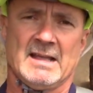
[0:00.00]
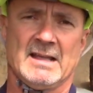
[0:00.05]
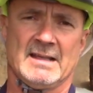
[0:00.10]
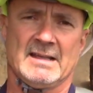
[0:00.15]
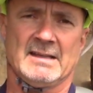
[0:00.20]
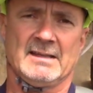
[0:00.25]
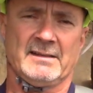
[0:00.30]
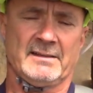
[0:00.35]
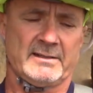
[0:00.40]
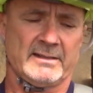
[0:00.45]

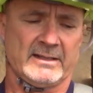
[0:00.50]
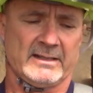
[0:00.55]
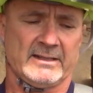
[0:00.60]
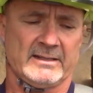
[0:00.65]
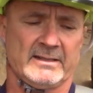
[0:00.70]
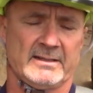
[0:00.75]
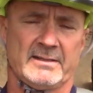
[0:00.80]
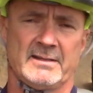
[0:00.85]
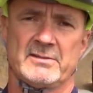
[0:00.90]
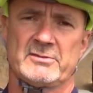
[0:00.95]
And
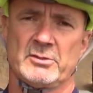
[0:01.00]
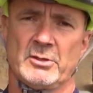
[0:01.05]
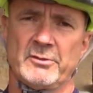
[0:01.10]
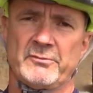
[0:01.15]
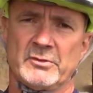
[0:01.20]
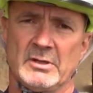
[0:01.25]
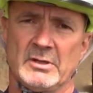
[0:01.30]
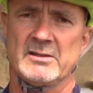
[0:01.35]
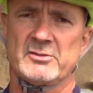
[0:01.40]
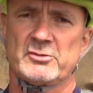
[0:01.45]
uh, so
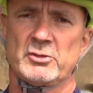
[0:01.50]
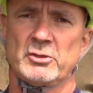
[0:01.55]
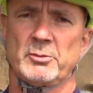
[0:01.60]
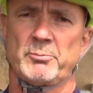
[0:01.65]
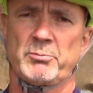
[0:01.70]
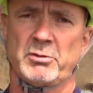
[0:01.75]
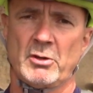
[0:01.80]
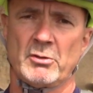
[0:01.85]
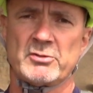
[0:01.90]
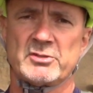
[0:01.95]
as
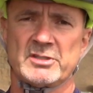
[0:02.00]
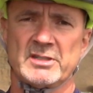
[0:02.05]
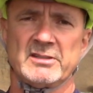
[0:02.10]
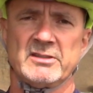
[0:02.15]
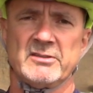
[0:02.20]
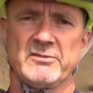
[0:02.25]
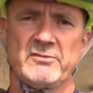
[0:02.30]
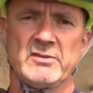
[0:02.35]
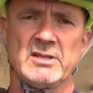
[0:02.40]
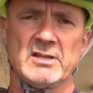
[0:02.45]
you're
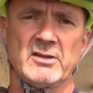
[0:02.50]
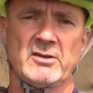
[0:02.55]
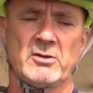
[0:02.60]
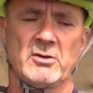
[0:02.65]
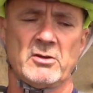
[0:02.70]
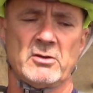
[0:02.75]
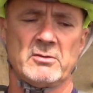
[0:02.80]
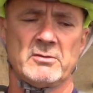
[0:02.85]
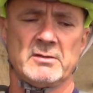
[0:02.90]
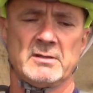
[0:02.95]
approaching the
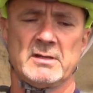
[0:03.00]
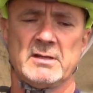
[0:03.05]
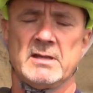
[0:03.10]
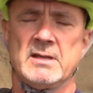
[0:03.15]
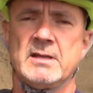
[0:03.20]
vehicle,